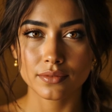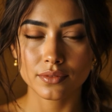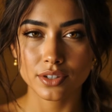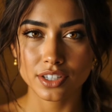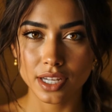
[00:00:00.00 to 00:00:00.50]

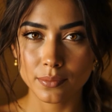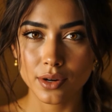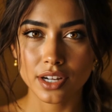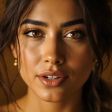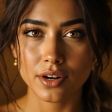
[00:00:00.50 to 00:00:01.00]
To
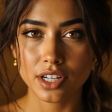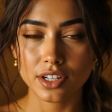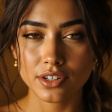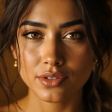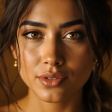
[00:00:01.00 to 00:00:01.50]
separate your
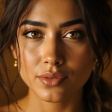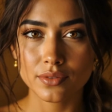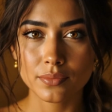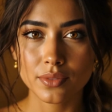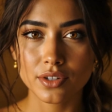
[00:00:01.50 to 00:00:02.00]
inner truth
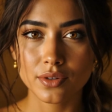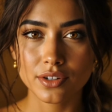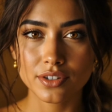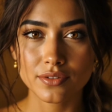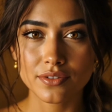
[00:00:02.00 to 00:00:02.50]
from the
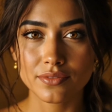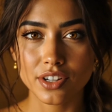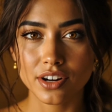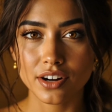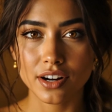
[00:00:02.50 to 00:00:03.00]
noise of
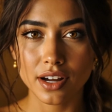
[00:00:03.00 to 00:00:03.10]
fear.